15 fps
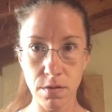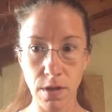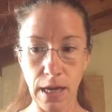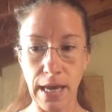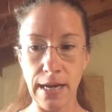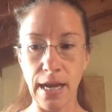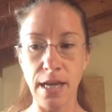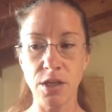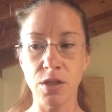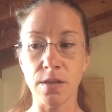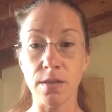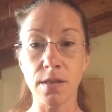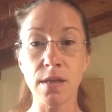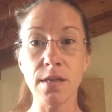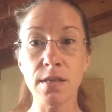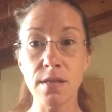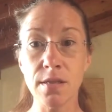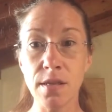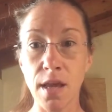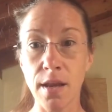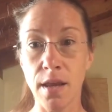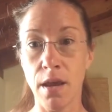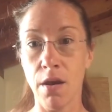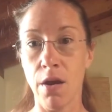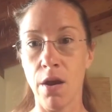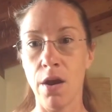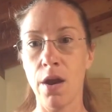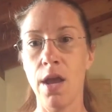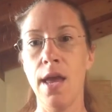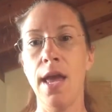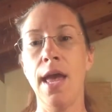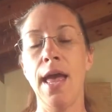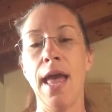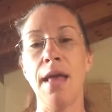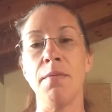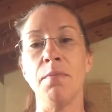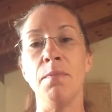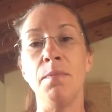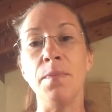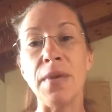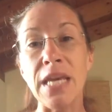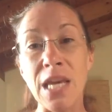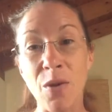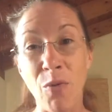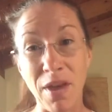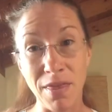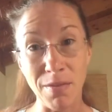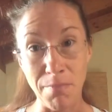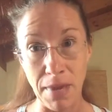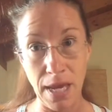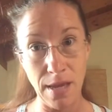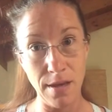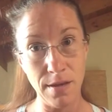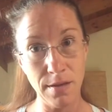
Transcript: Can I just sit here and be with me?